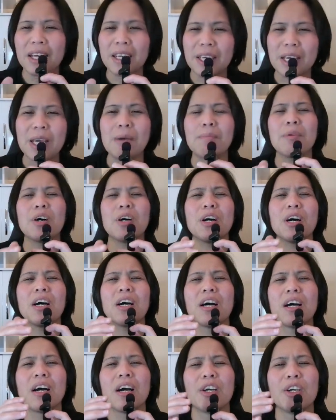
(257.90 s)
keep
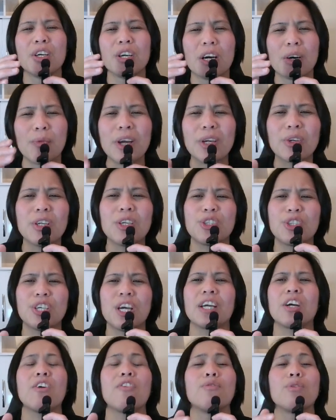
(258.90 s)
a regular
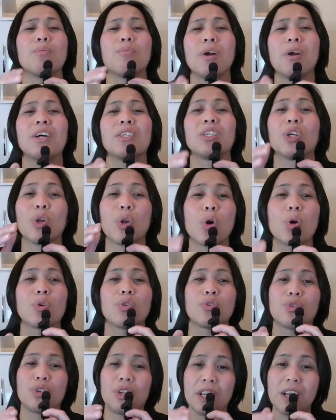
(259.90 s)
check of your blood
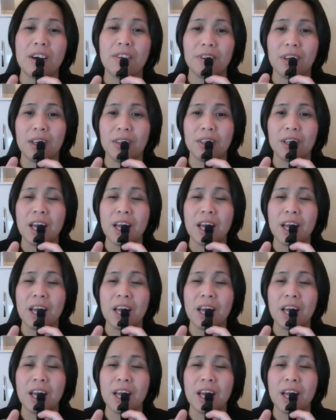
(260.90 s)
glucose level.